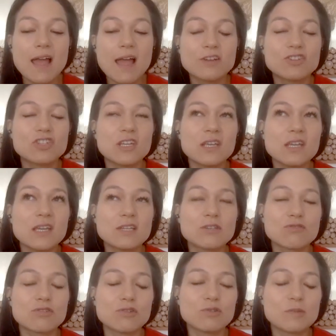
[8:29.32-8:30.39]
And she
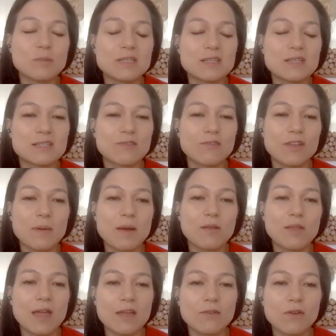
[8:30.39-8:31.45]
introduced me to this
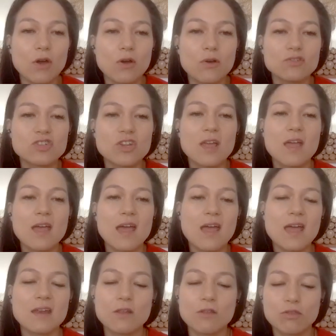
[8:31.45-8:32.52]
female life coach.
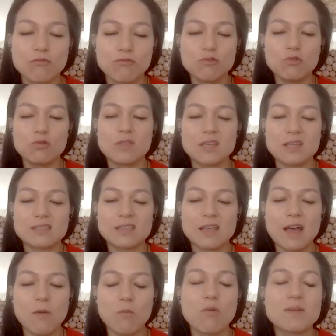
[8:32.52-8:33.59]
And through this
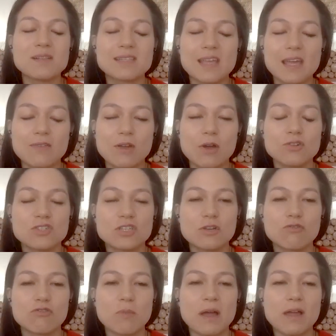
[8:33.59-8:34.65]
um, women's life coaching
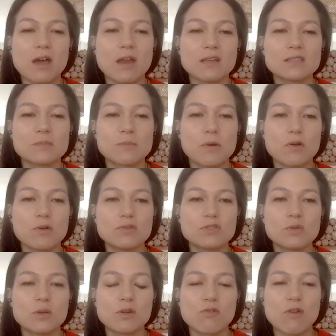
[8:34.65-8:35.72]
group, I got exposed
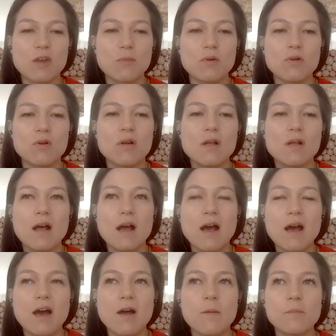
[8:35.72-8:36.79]
to incredible,
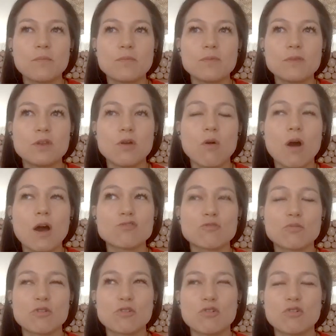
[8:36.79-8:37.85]
um, you know,
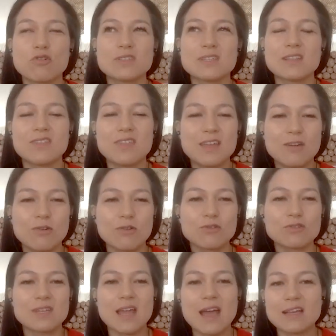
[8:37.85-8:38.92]
entrepreneurs and
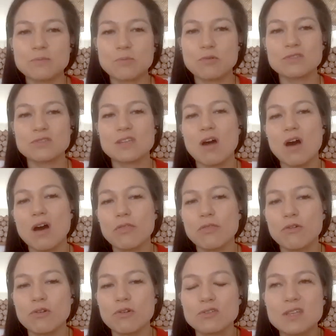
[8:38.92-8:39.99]
thinkers and experts and
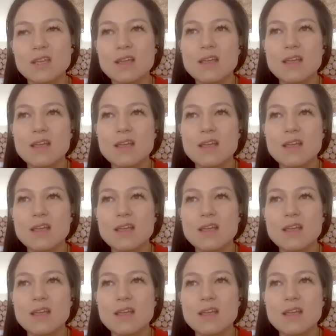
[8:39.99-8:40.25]
authors.